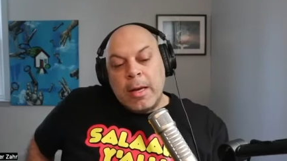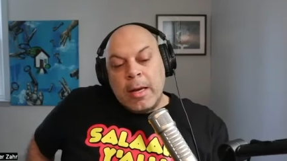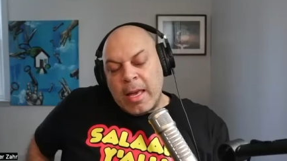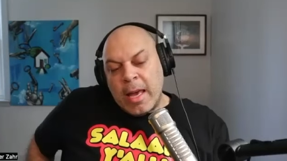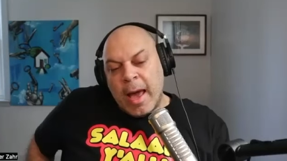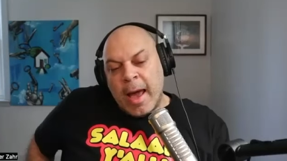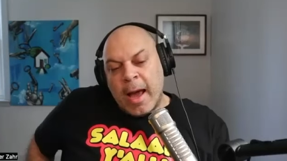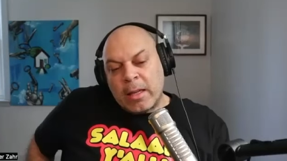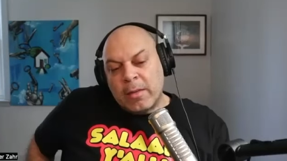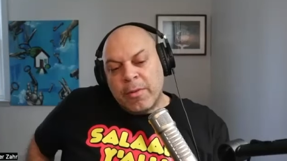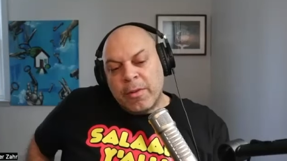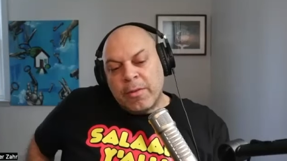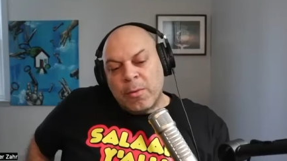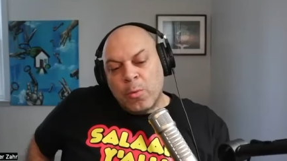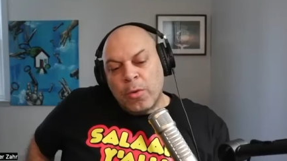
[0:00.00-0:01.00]

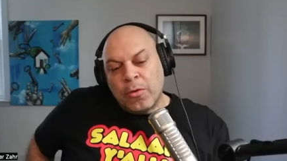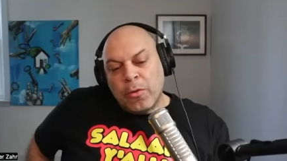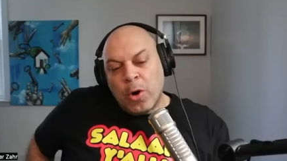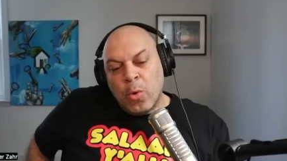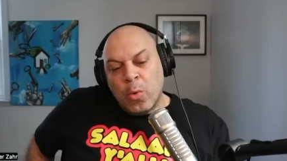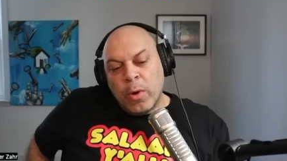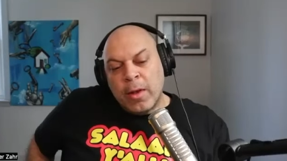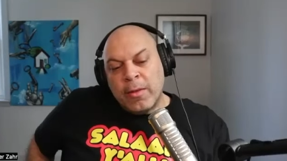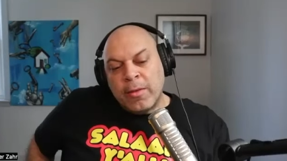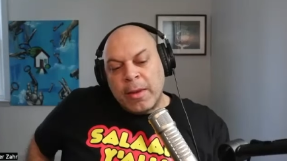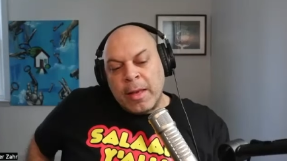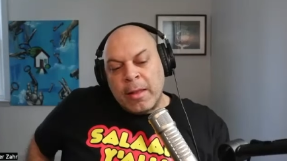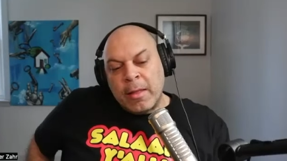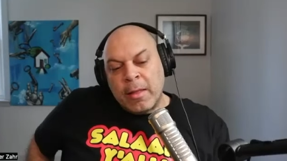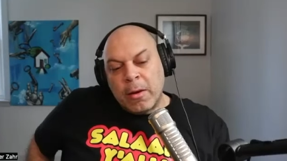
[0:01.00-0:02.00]
activism was always
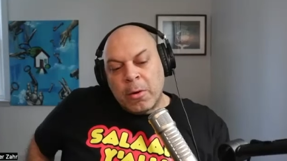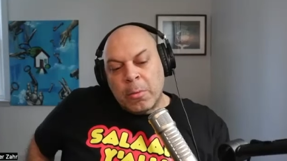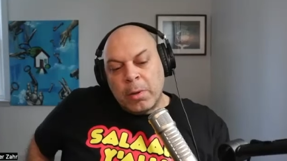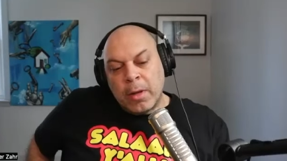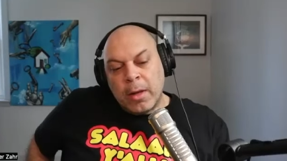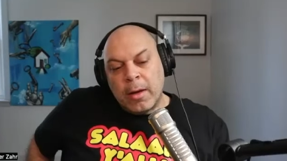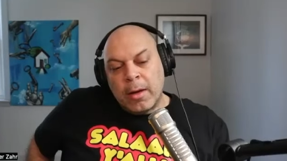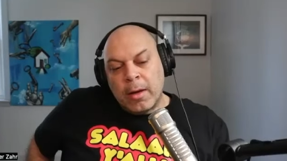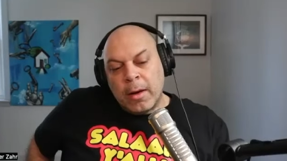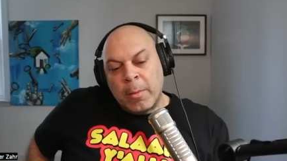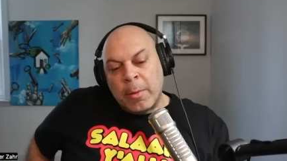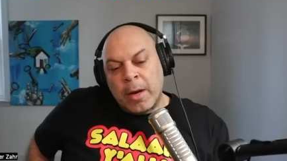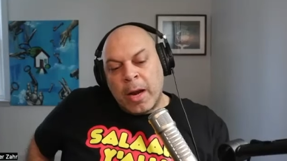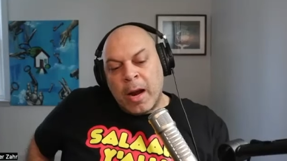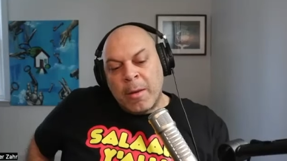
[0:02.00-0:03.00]
in their blood. I
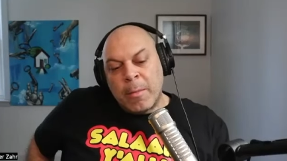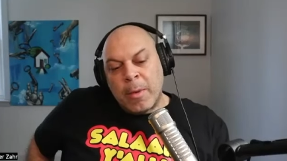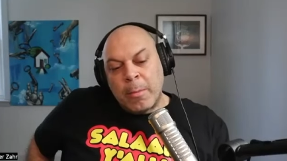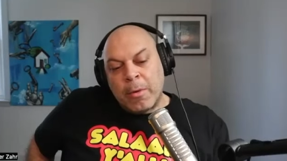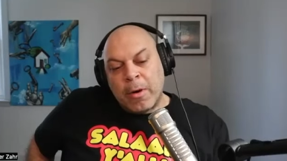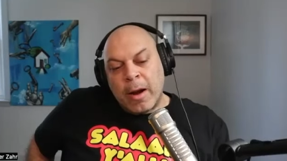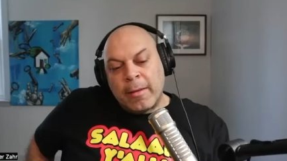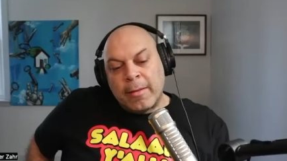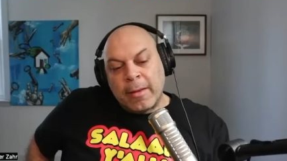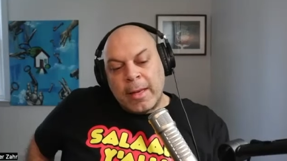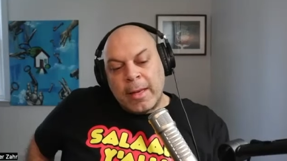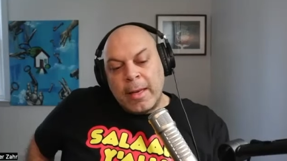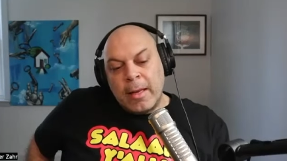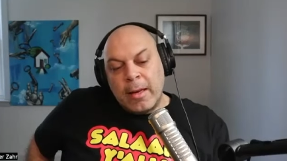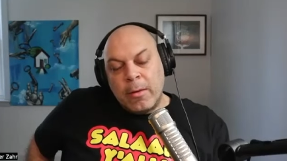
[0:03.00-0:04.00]
mean, I remember as a
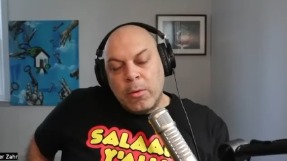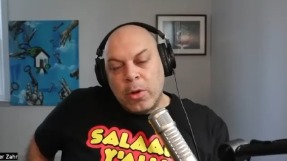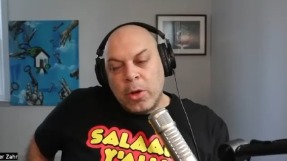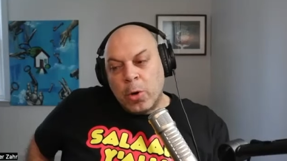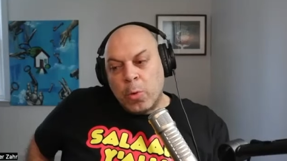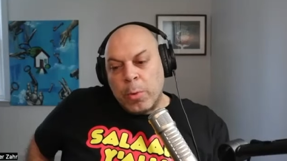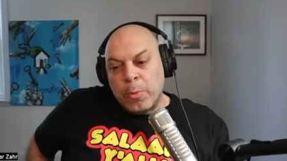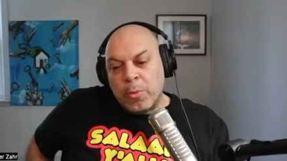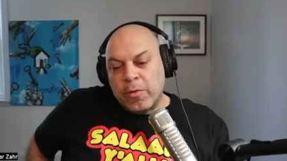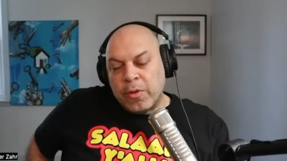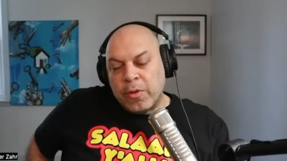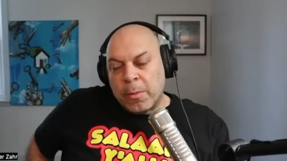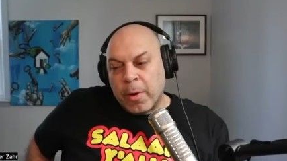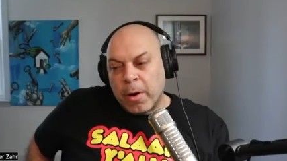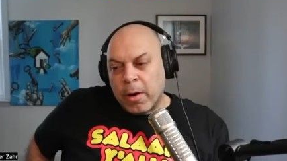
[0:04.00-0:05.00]
kid, you know, we moved
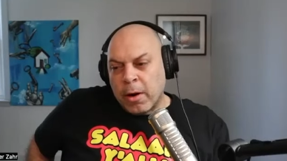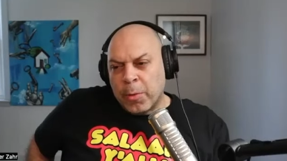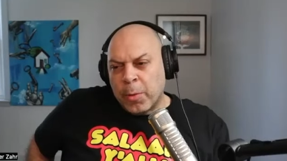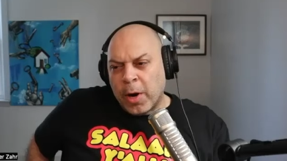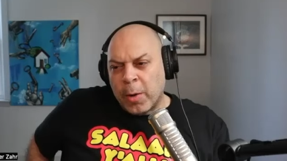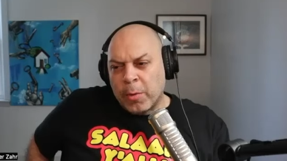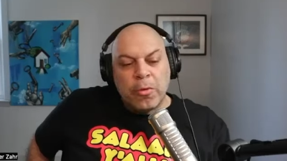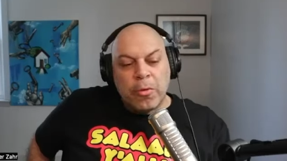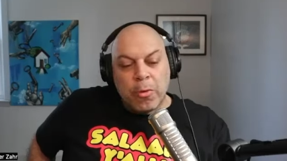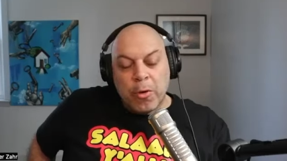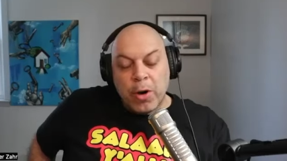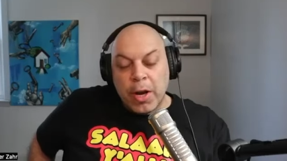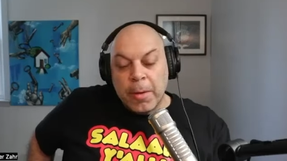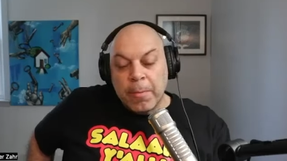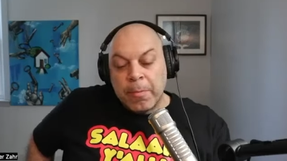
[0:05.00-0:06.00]
to America when I was
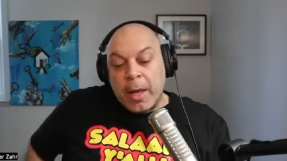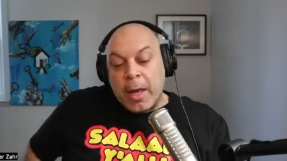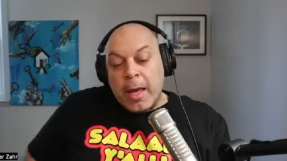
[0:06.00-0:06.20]
three.